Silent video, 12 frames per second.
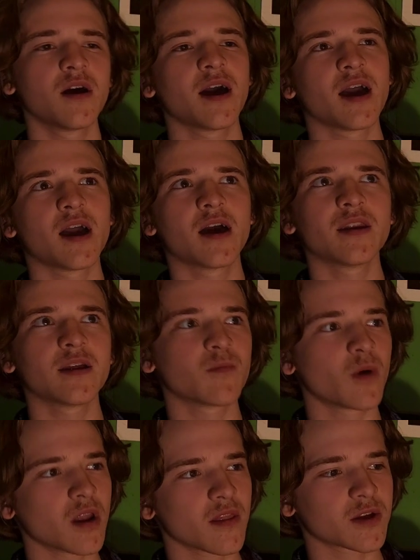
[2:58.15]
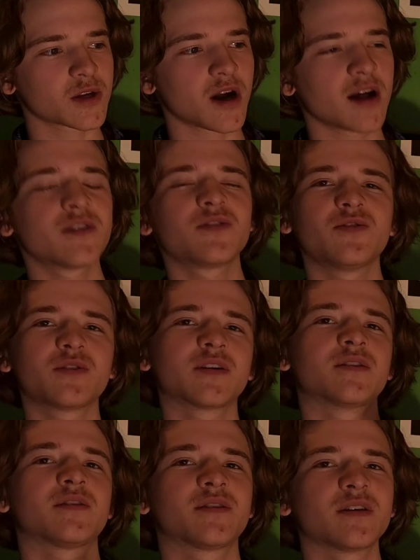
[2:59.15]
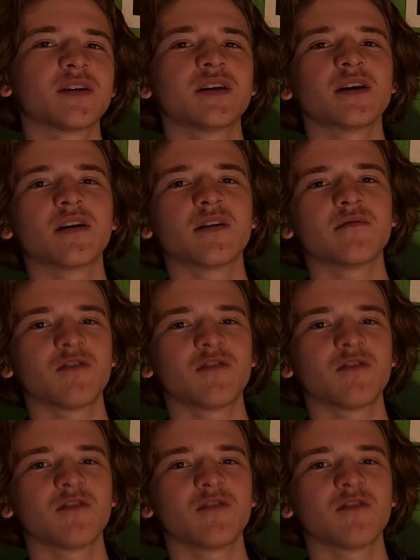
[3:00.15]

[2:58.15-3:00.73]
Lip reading: and in one of the shots you can see a